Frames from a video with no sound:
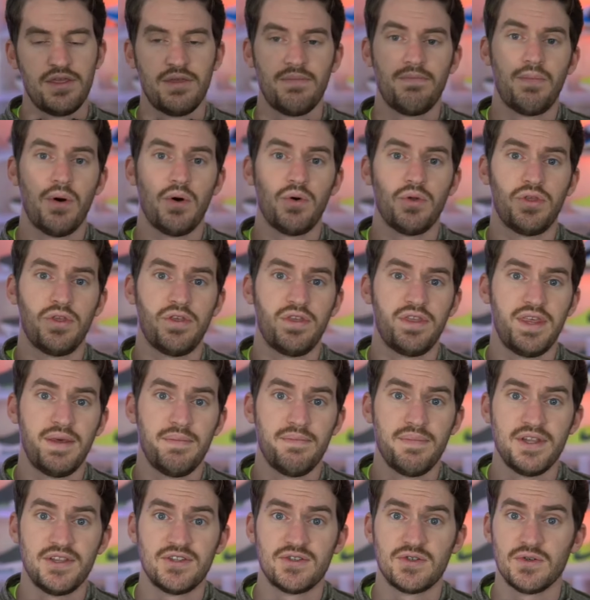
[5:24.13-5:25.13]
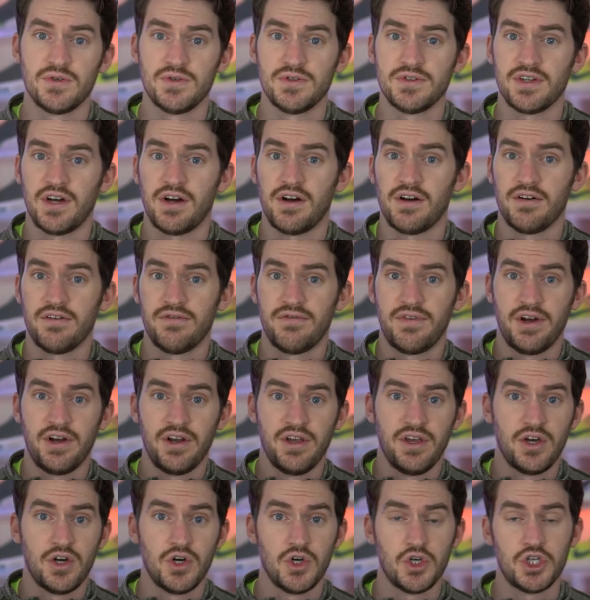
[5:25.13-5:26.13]
Both of the midsoles are
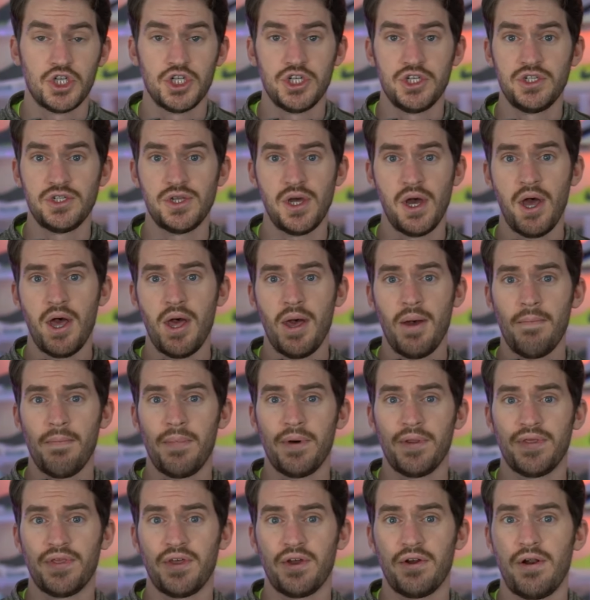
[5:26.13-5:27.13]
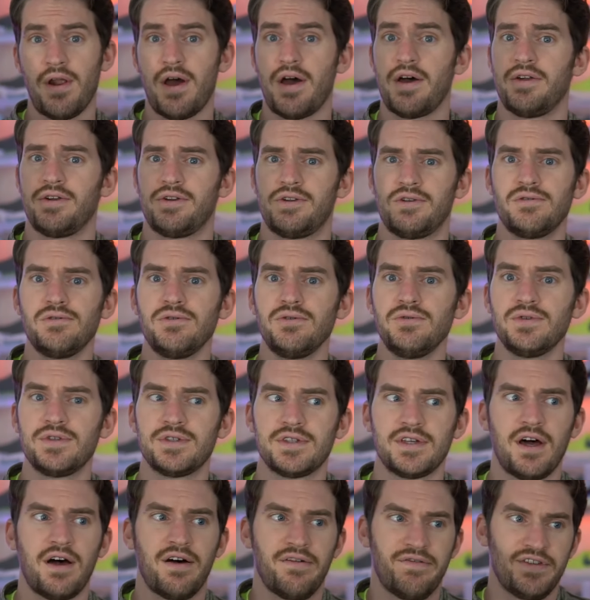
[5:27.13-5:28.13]
very cushioned, but they're not too
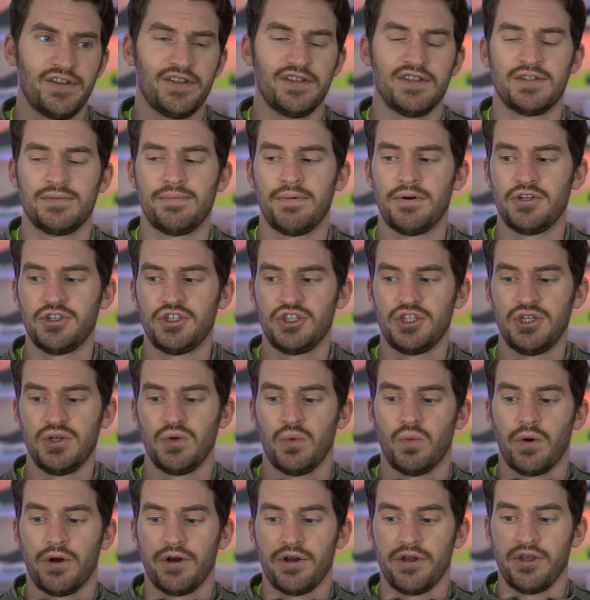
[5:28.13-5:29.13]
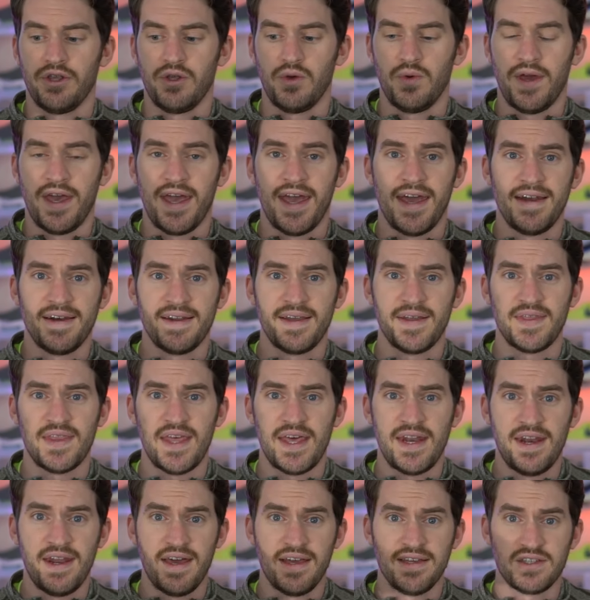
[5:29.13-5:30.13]
soft and spongy where you can't get
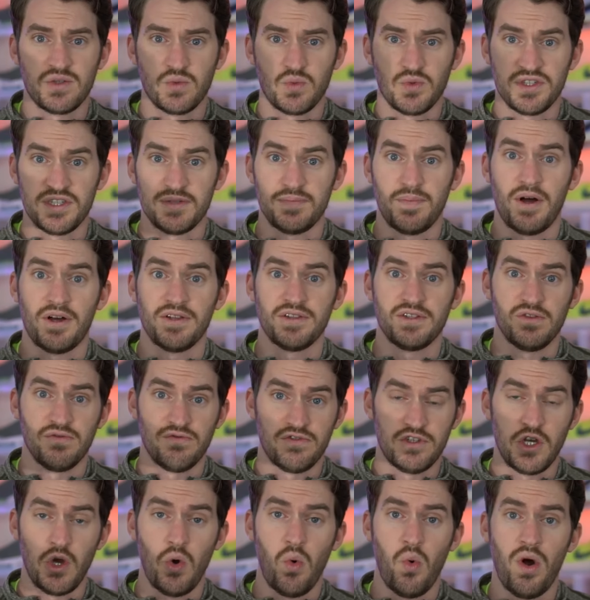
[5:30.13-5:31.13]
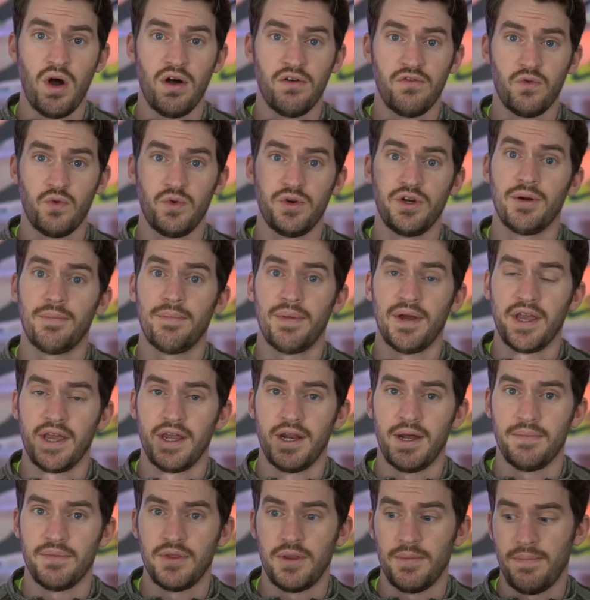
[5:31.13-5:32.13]
that nice responsive toe off when you're picking
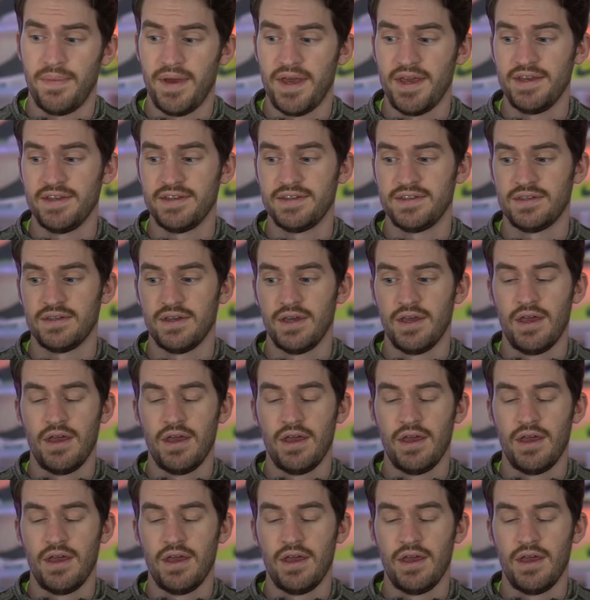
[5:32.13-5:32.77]
up the pace.